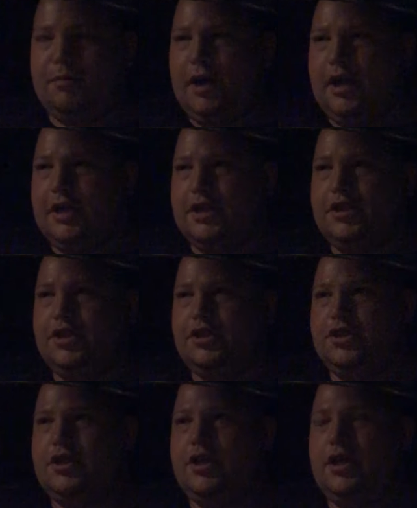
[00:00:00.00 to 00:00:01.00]
back and
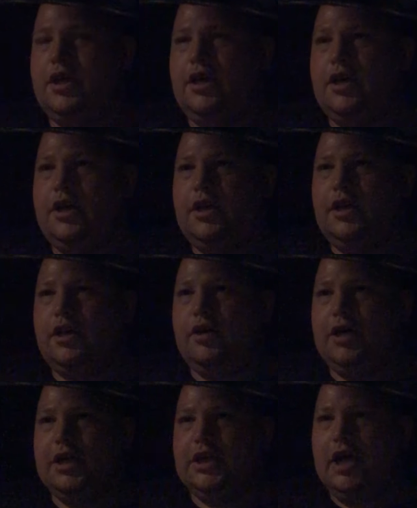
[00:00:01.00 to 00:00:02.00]
just,
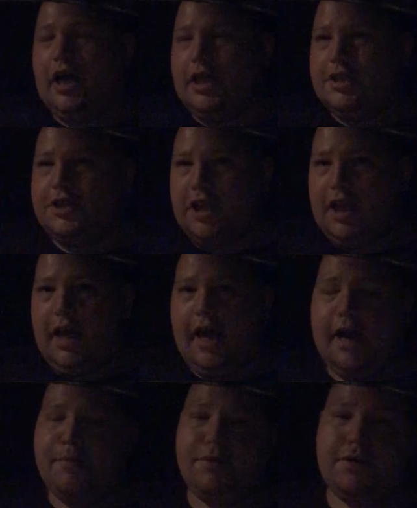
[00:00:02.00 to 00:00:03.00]
acknowledge that it
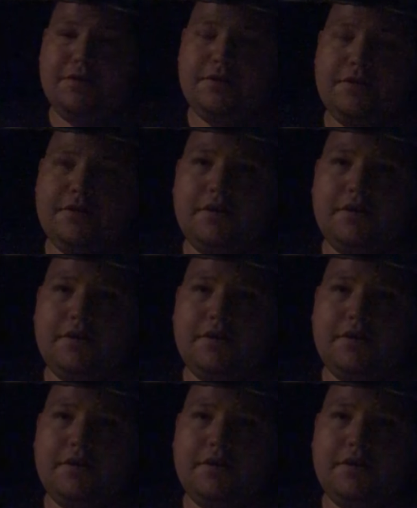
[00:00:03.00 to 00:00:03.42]
happened.